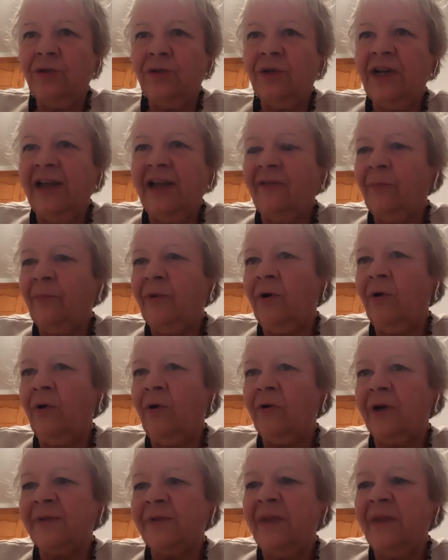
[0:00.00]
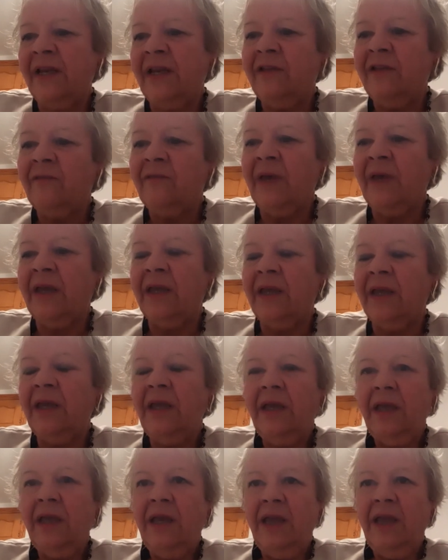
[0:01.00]
You can have programs. Many of my
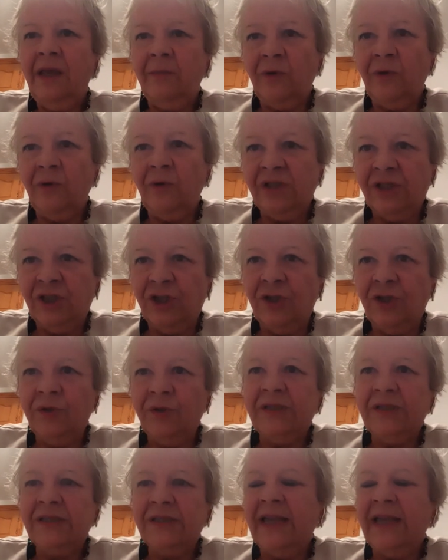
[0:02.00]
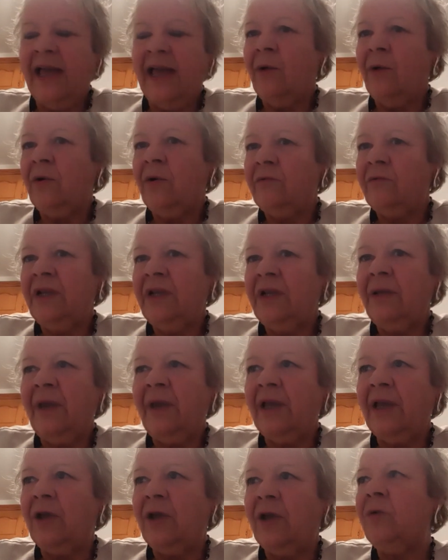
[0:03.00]
hypnosis students now are running
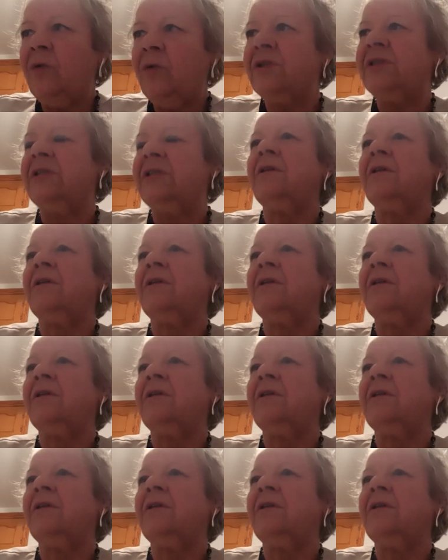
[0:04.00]
my courses